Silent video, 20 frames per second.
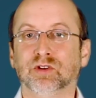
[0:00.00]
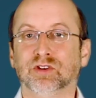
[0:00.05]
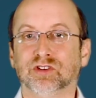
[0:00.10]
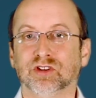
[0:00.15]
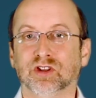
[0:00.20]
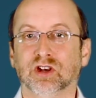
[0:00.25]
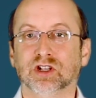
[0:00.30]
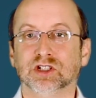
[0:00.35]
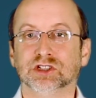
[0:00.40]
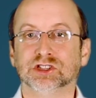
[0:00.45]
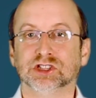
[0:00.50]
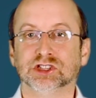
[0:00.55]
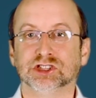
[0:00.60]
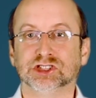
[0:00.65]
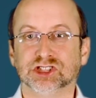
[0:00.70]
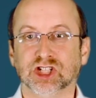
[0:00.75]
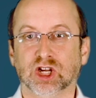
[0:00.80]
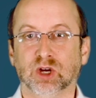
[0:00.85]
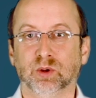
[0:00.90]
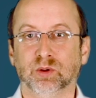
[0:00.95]
research has
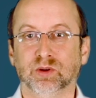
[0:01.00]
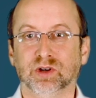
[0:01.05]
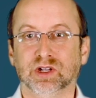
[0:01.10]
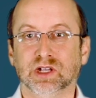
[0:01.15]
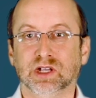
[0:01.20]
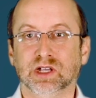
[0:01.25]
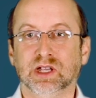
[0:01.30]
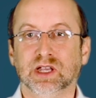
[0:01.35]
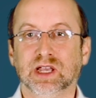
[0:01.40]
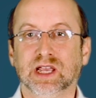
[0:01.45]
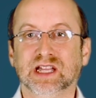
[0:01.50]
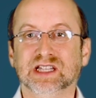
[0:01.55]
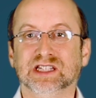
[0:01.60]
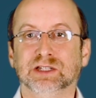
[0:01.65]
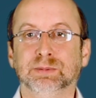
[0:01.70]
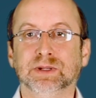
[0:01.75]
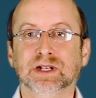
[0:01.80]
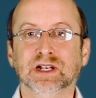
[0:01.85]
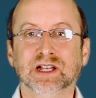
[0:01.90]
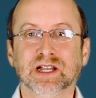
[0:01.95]
shown it to
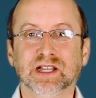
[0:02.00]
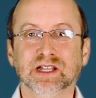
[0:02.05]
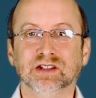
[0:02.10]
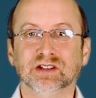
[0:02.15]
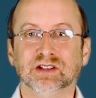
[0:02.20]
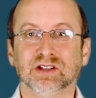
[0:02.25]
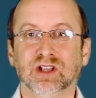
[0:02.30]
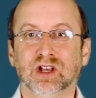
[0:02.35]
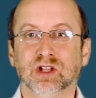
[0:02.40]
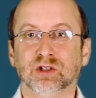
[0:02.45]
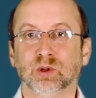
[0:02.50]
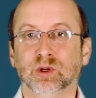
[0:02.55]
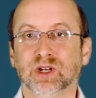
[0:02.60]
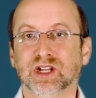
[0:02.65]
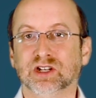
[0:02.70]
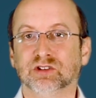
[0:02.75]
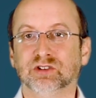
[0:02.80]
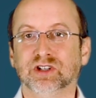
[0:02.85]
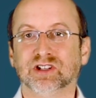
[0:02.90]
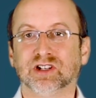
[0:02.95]
be linked to an
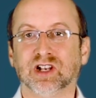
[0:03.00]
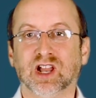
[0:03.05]
increased